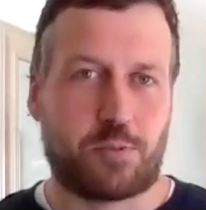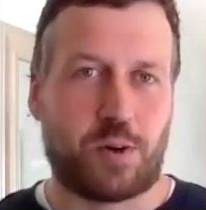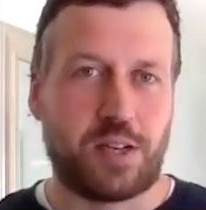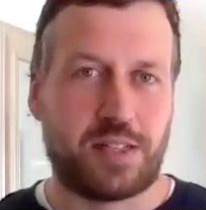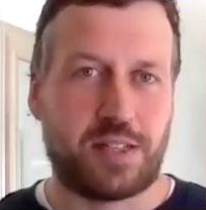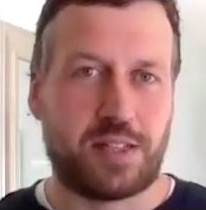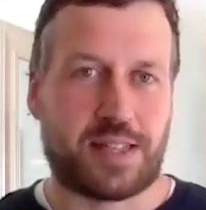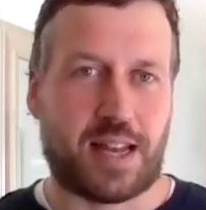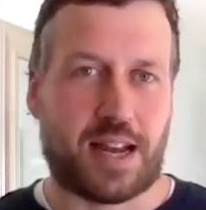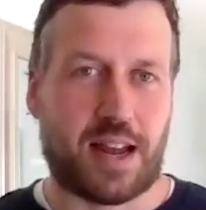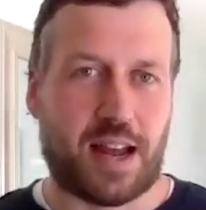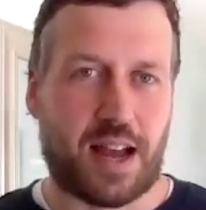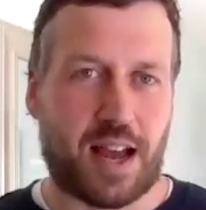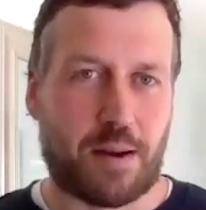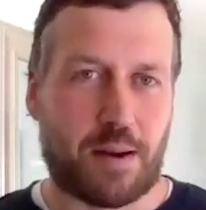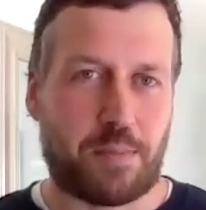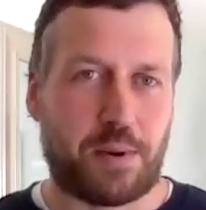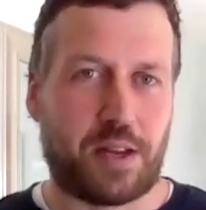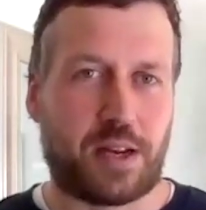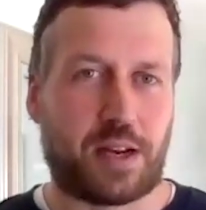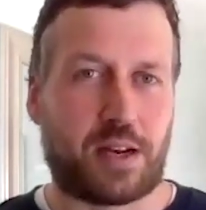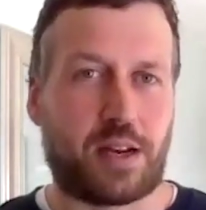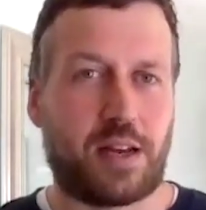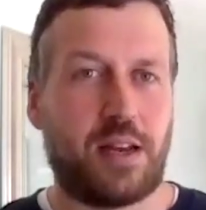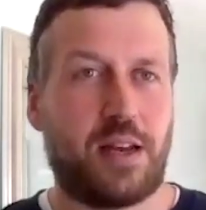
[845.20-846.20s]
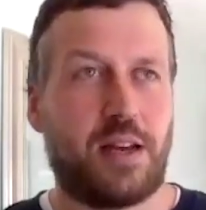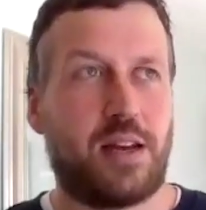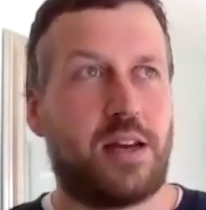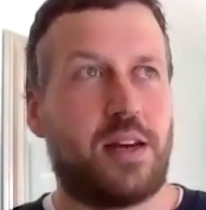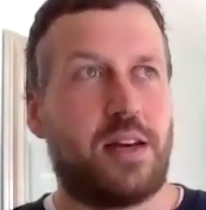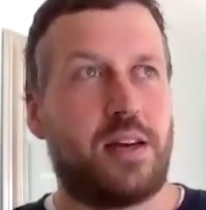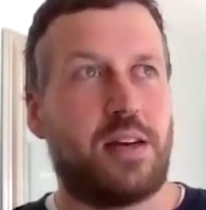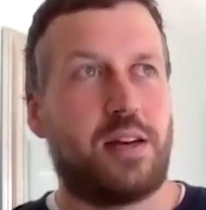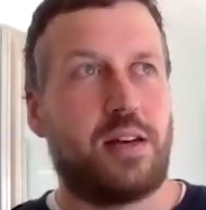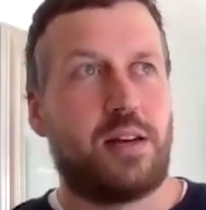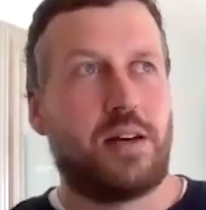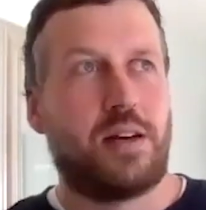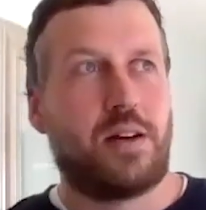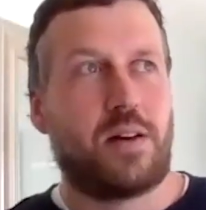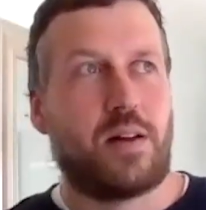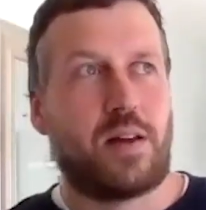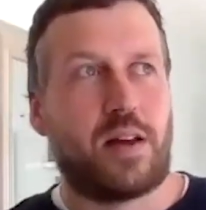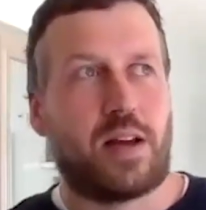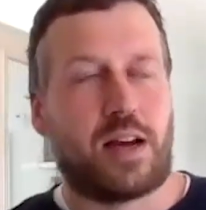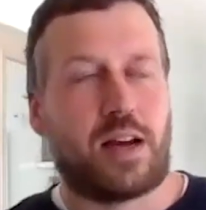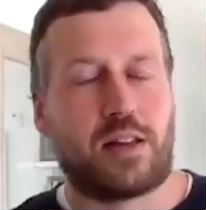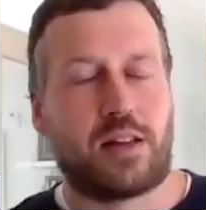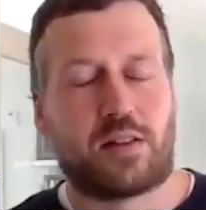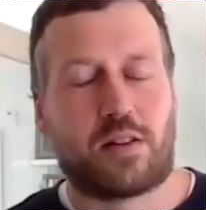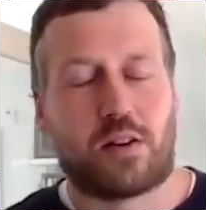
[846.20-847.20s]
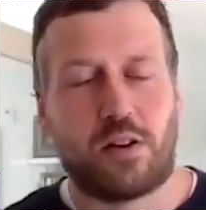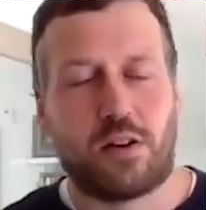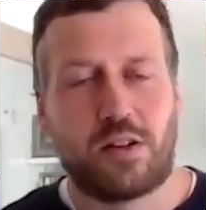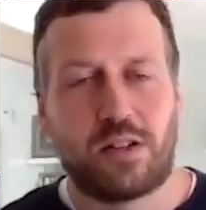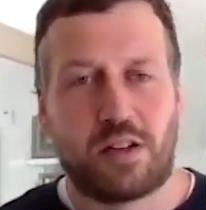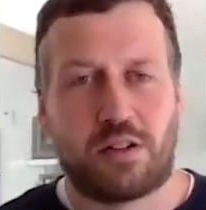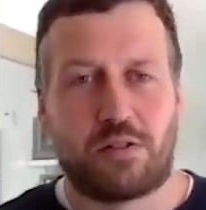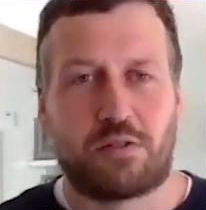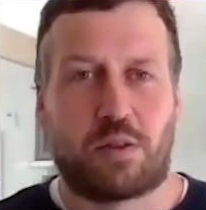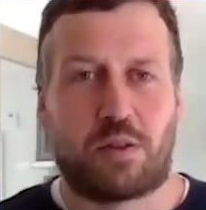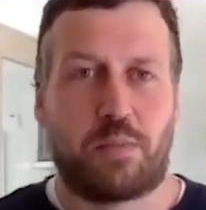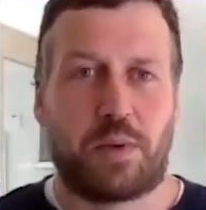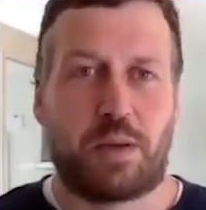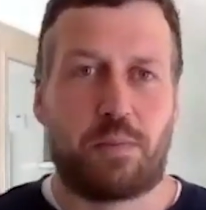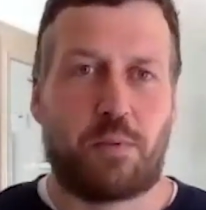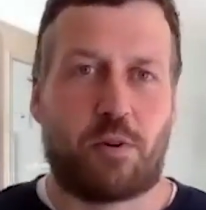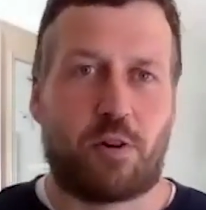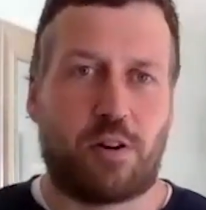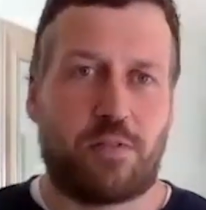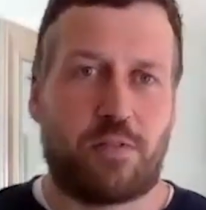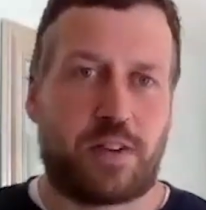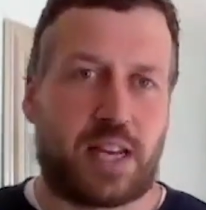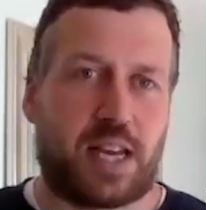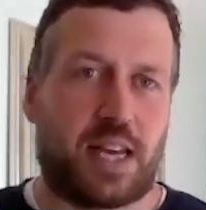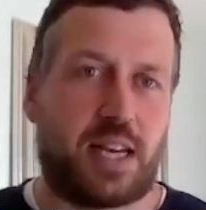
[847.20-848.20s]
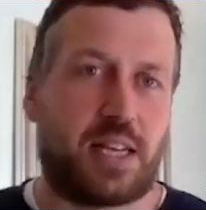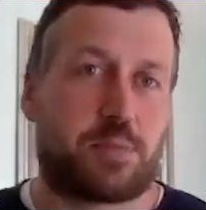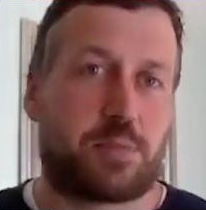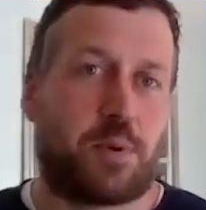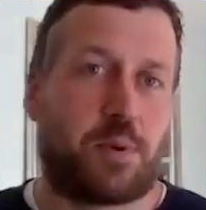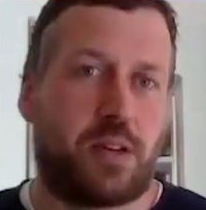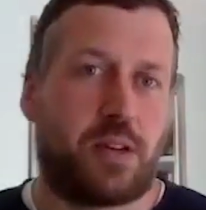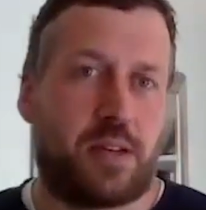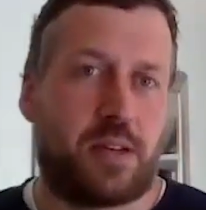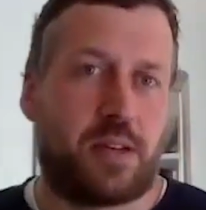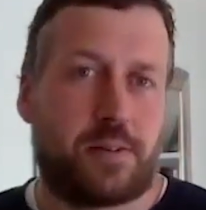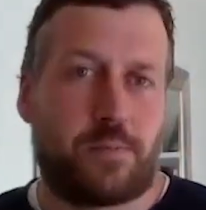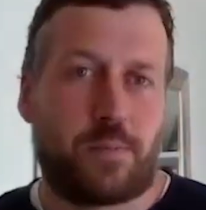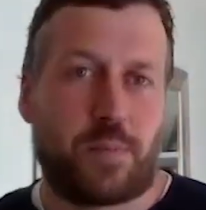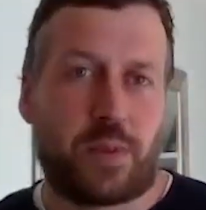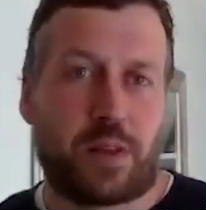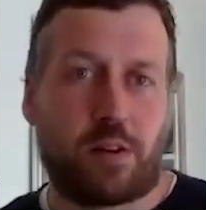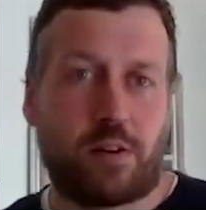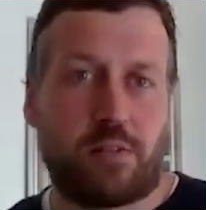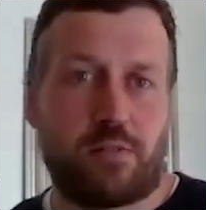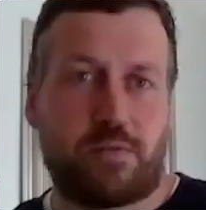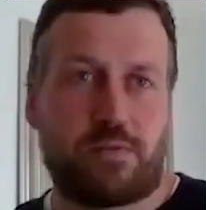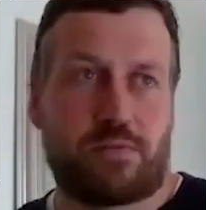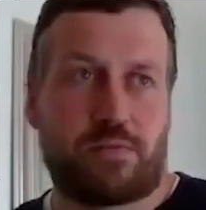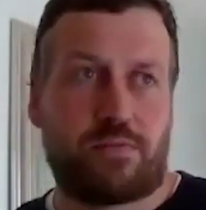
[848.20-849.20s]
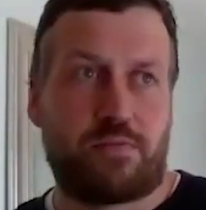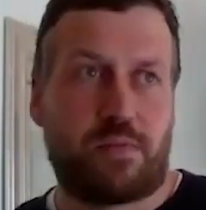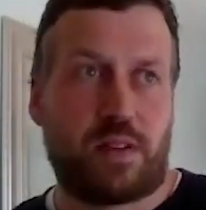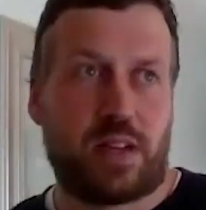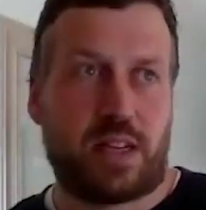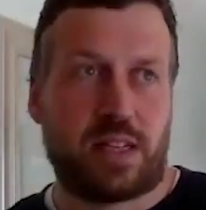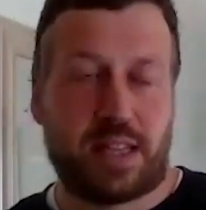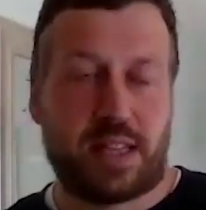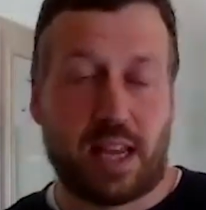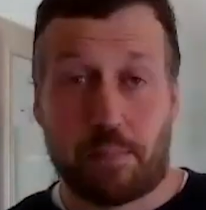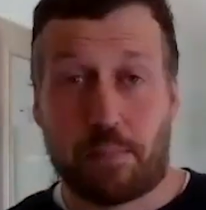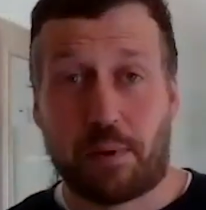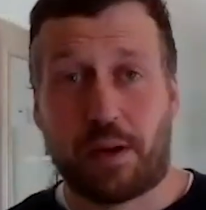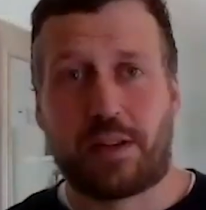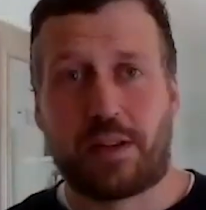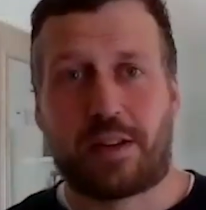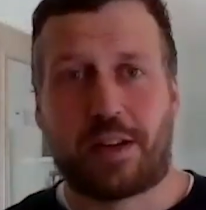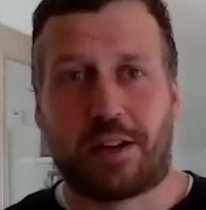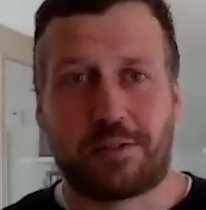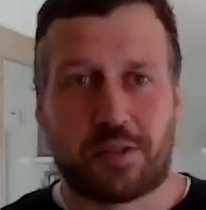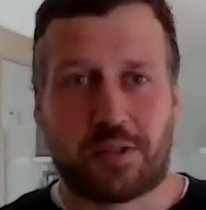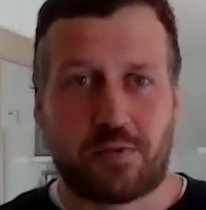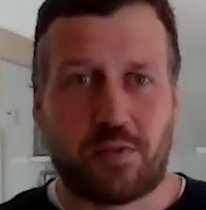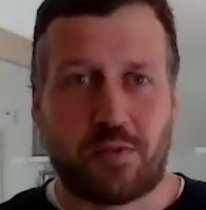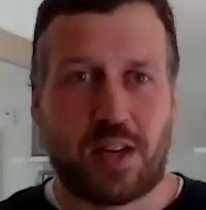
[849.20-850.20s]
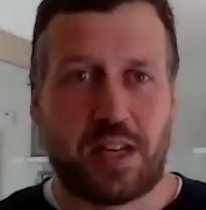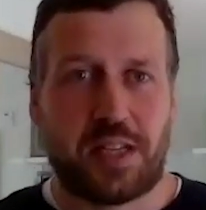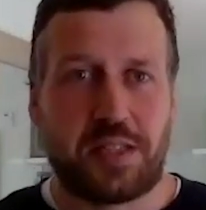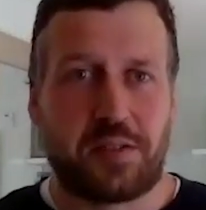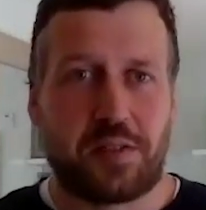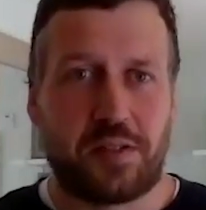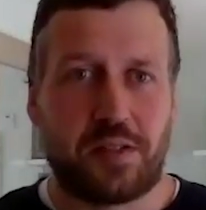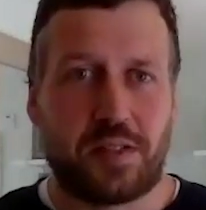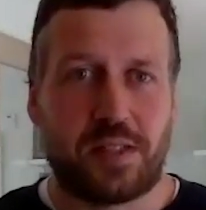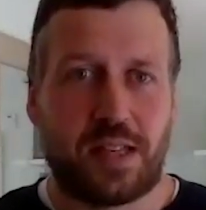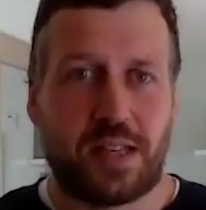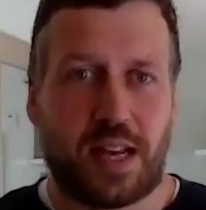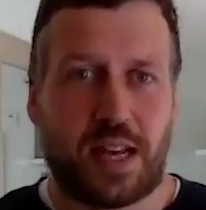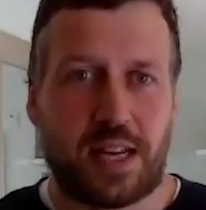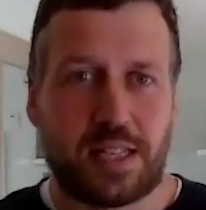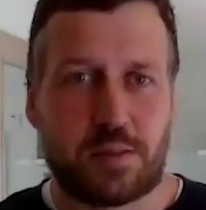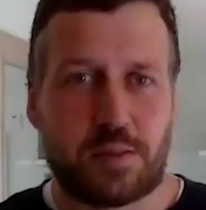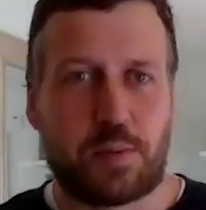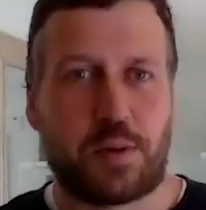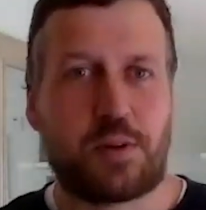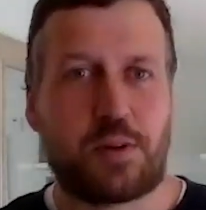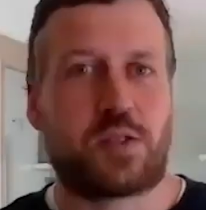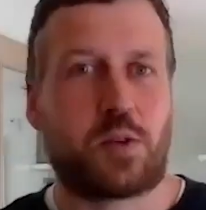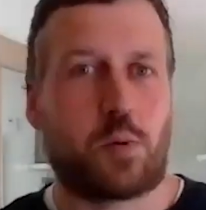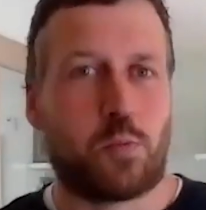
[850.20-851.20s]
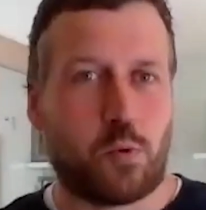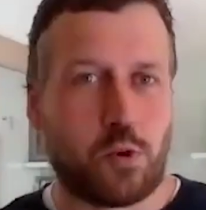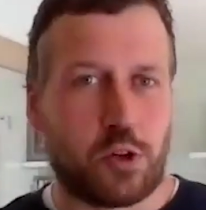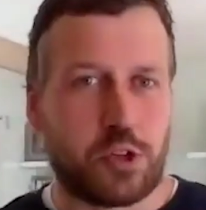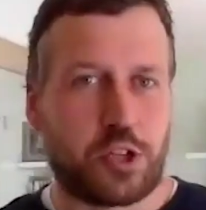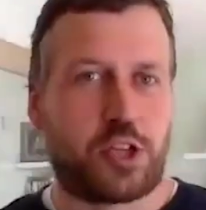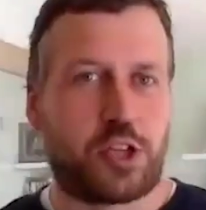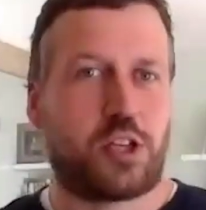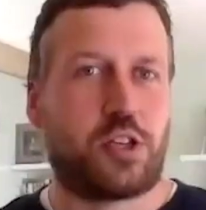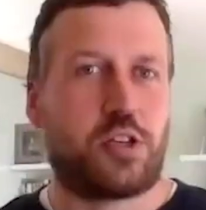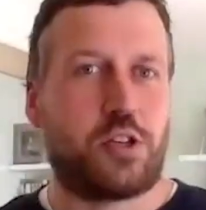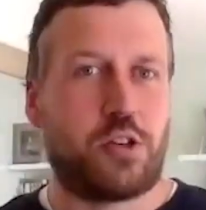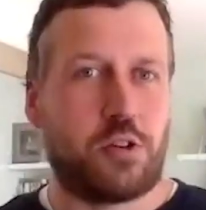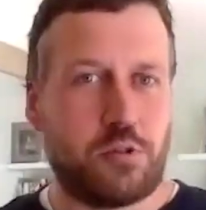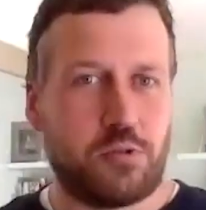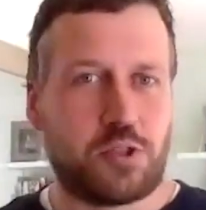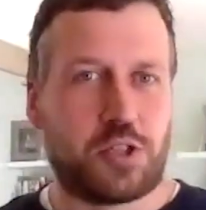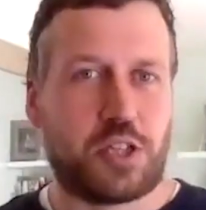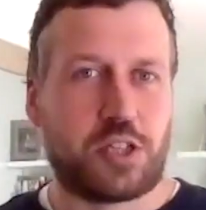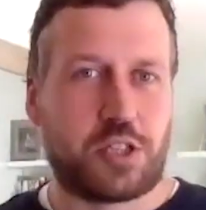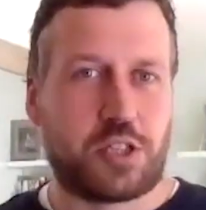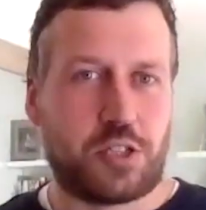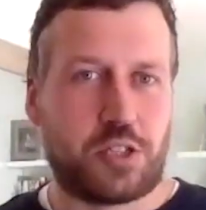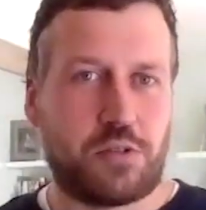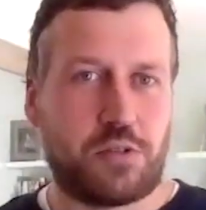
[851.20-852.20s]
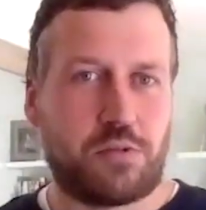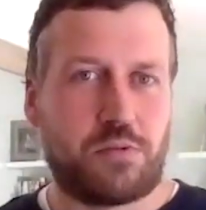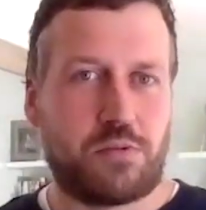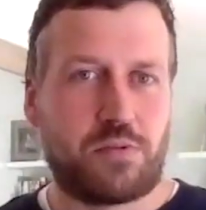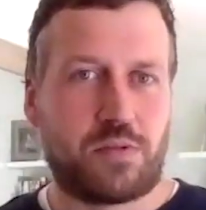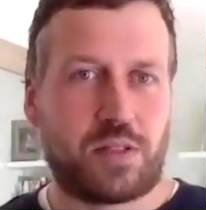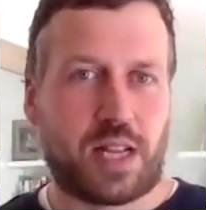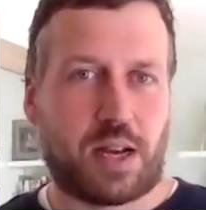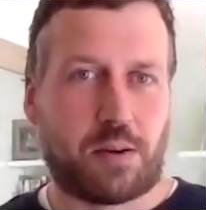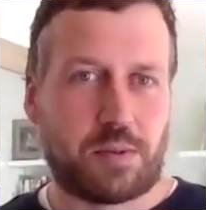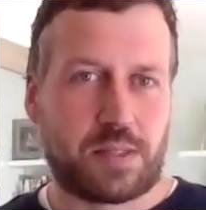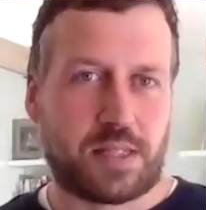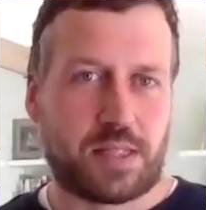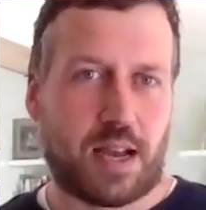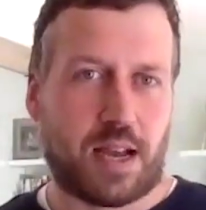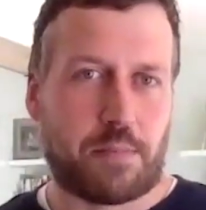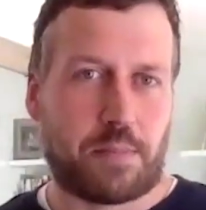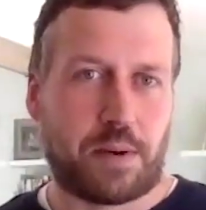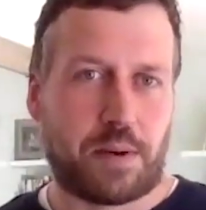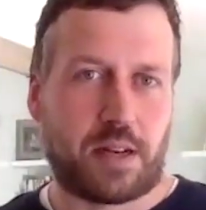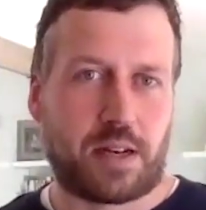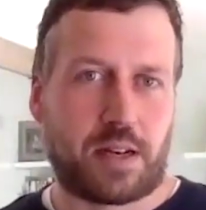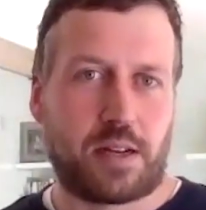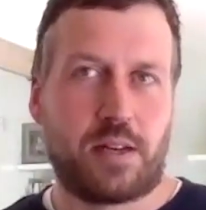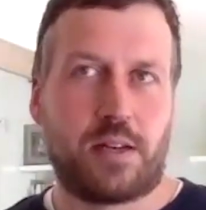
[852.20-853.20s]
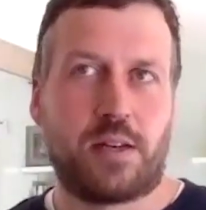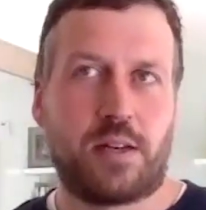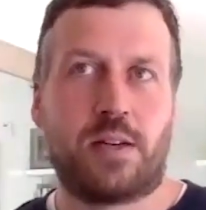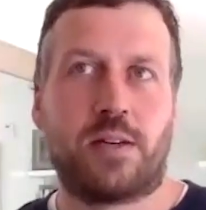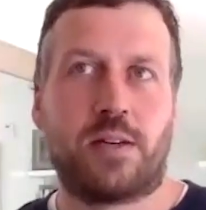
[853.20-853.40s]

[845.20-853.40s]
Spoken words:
Why is that happening? And it turned out to be more of a case of a death by 1,000 razors, as opposed to one huge issue that was happening.